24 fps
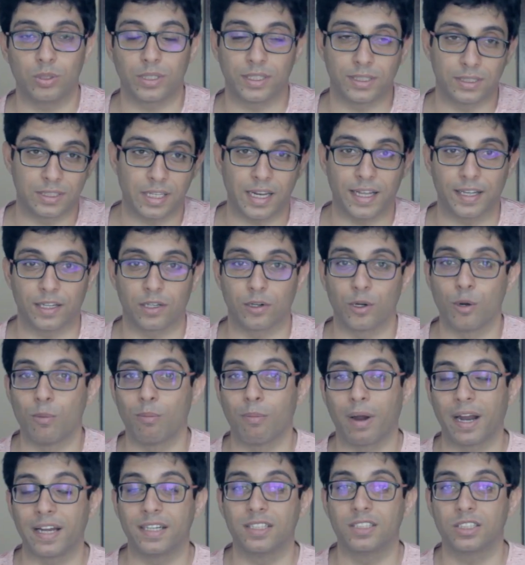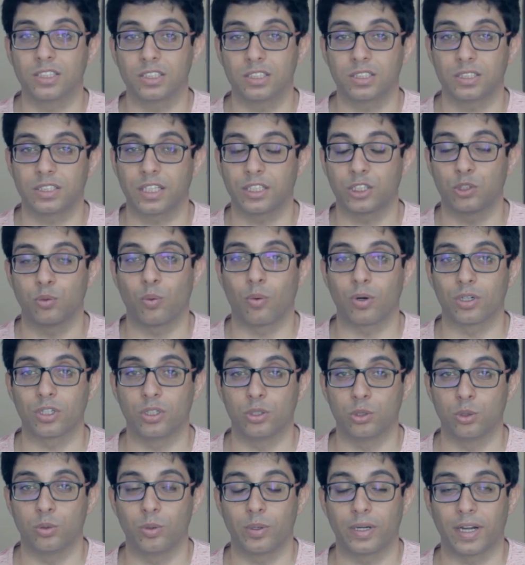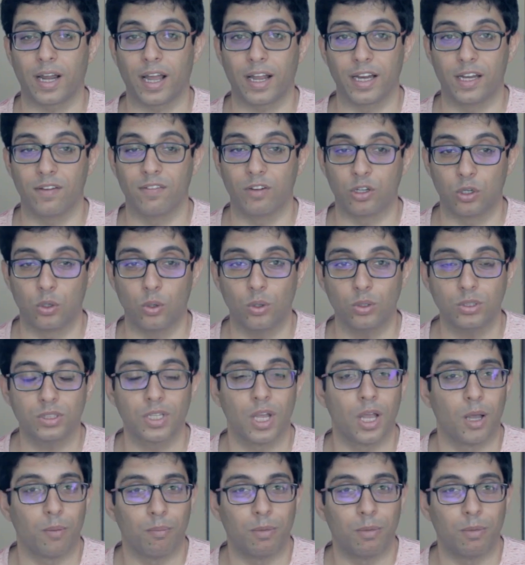There's like reminders that you want to do and high level goals,